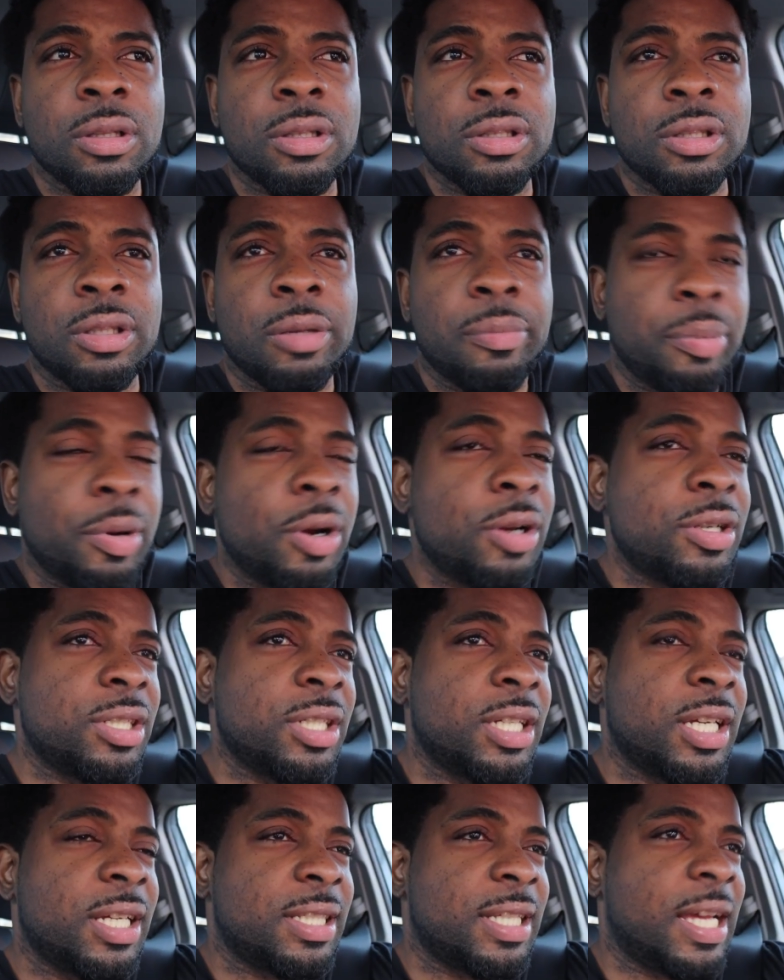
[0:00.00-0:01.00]
the
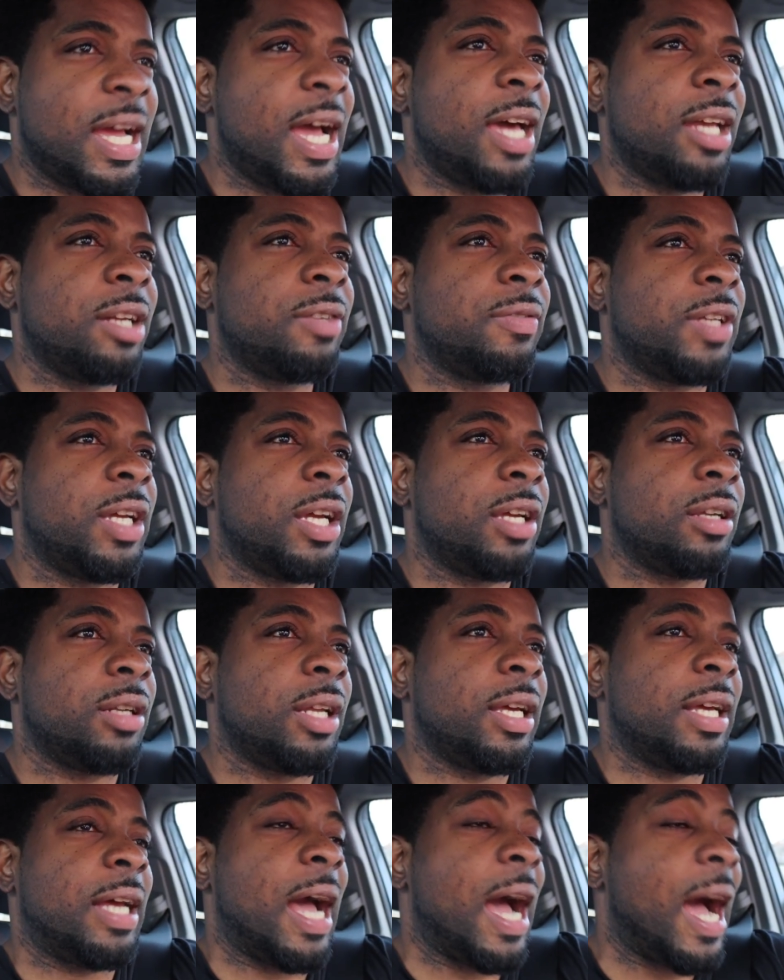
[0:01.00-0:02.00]
person get tired of that.
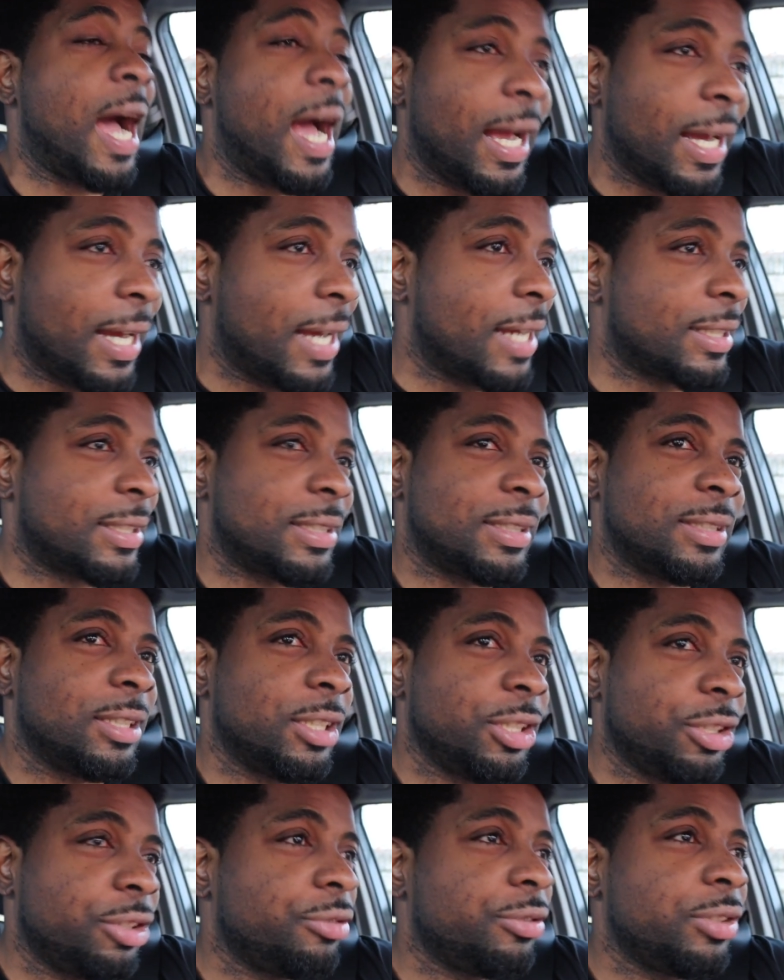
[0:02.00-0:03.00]
Like, I got
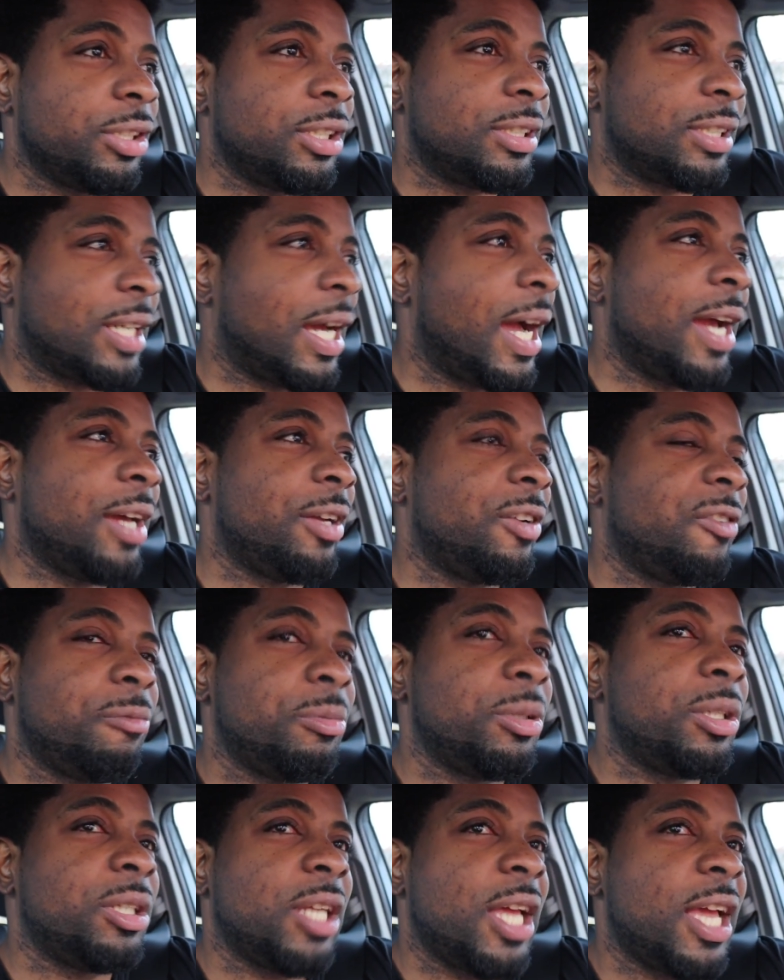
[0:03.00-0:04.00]
literally tired of
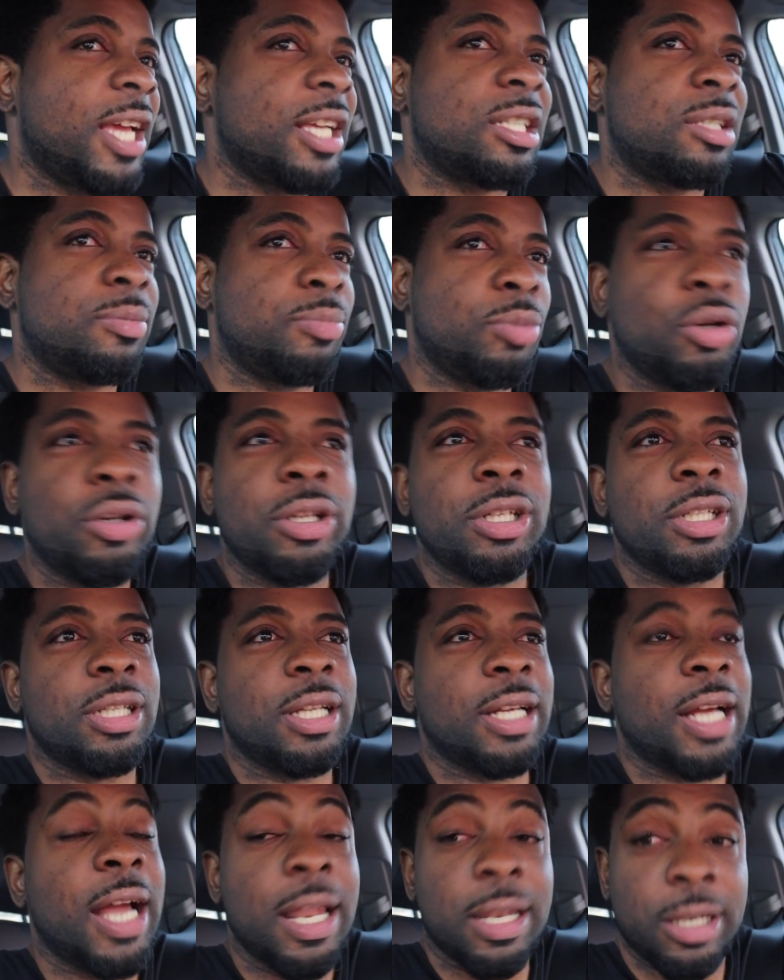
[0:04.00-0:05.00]
being exploited.
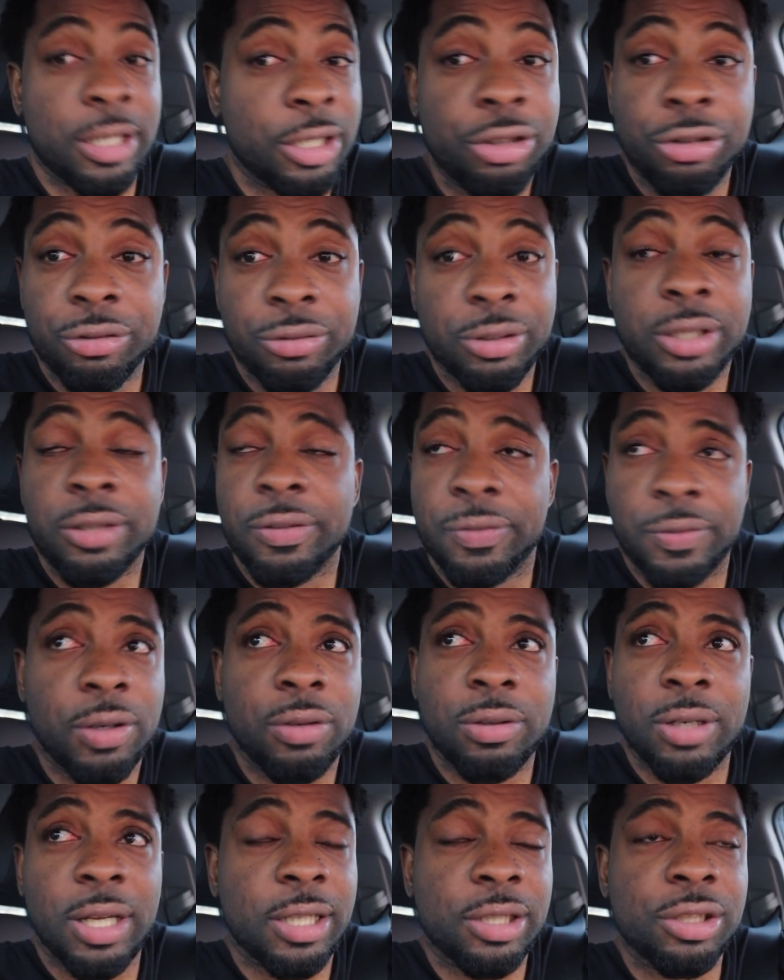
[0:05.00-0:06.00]
Like, I literally
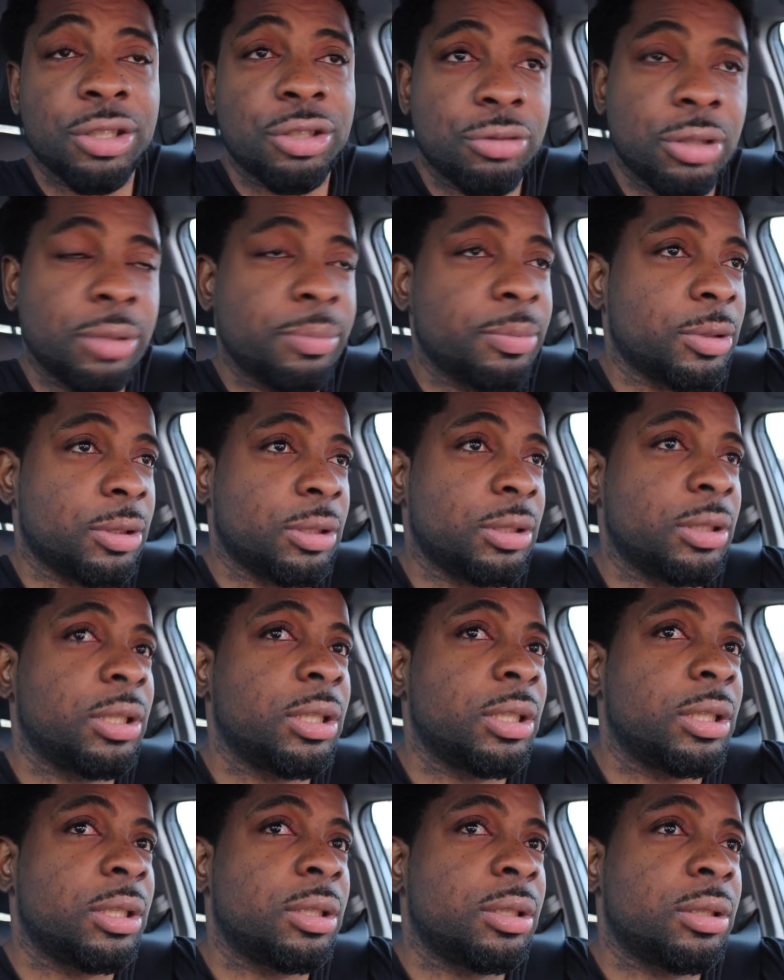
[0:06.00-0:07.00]
felt like a stripper.
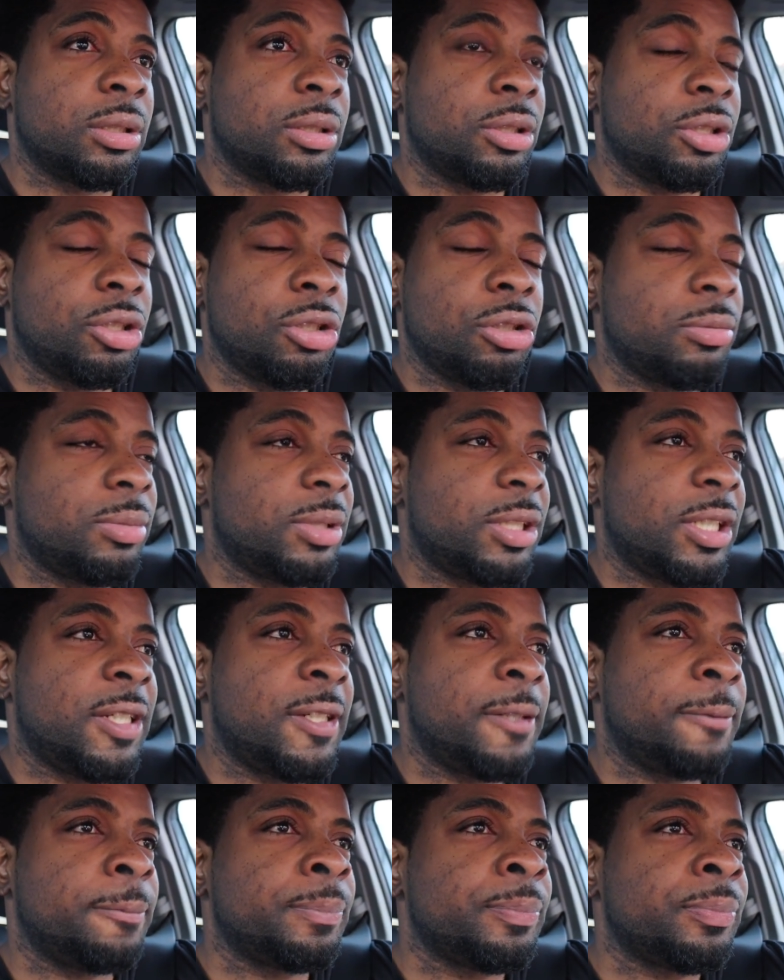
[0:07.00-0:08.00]
You know what I'm
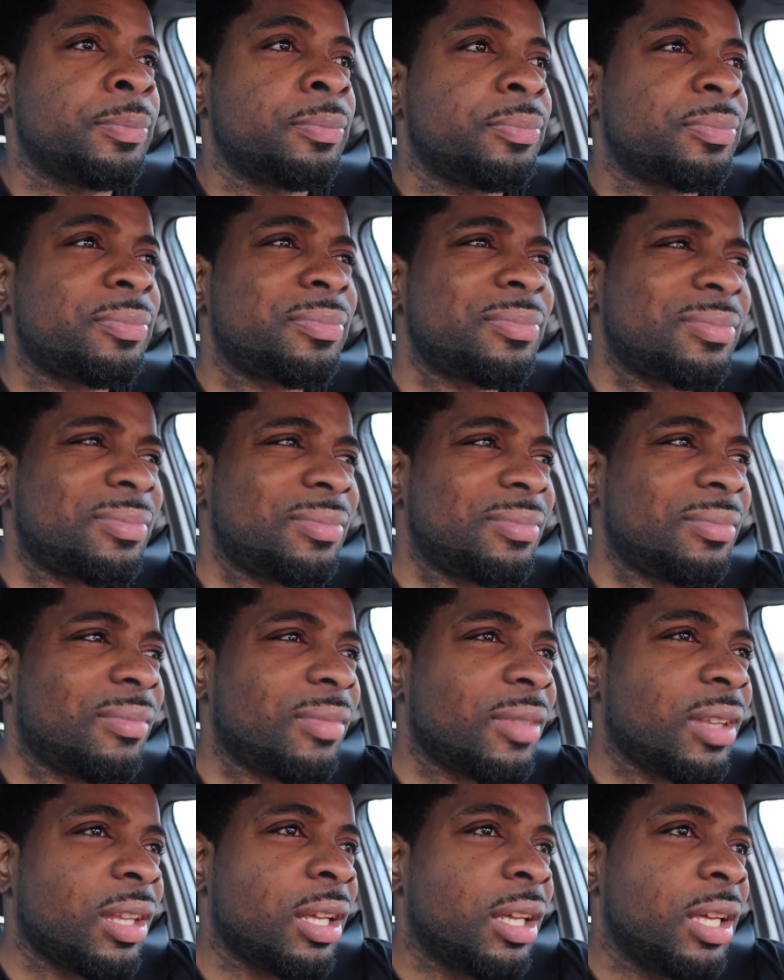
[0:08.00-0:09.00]
saying?
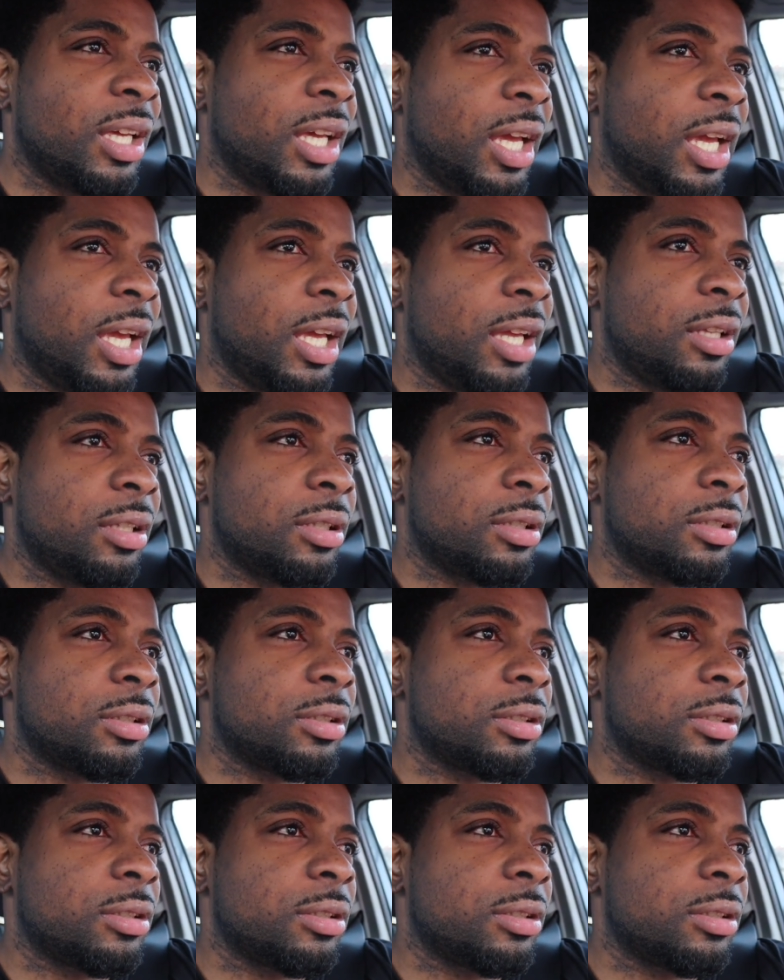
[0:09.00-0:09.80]
And